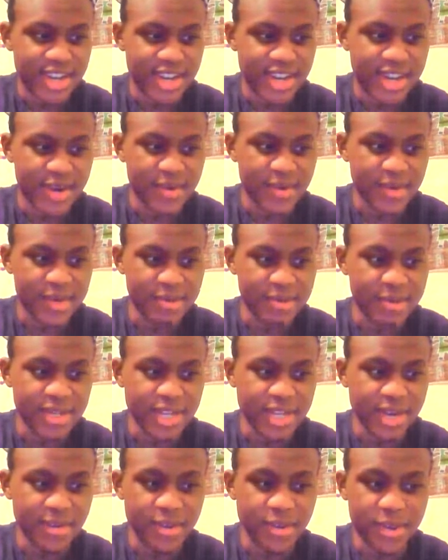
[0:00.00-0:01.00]
I will
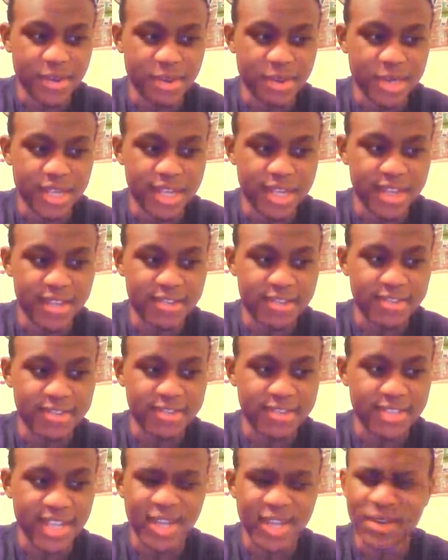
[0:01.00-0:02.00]
admit I will be.
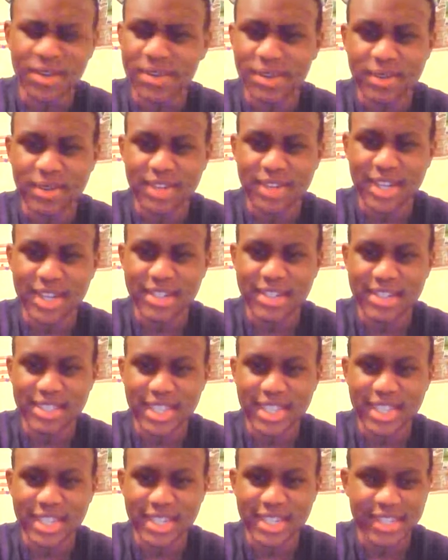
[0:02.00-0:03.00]
I don't know if I can
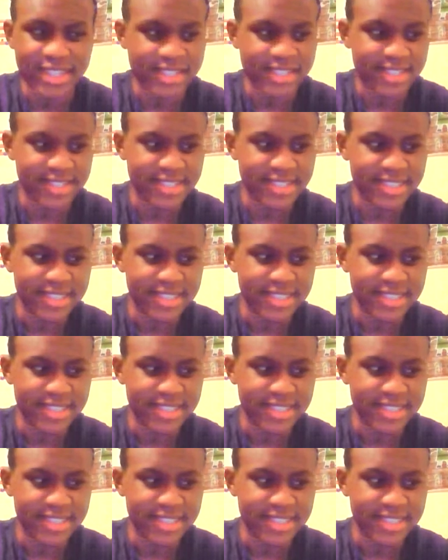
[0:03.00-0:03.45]
say that yet.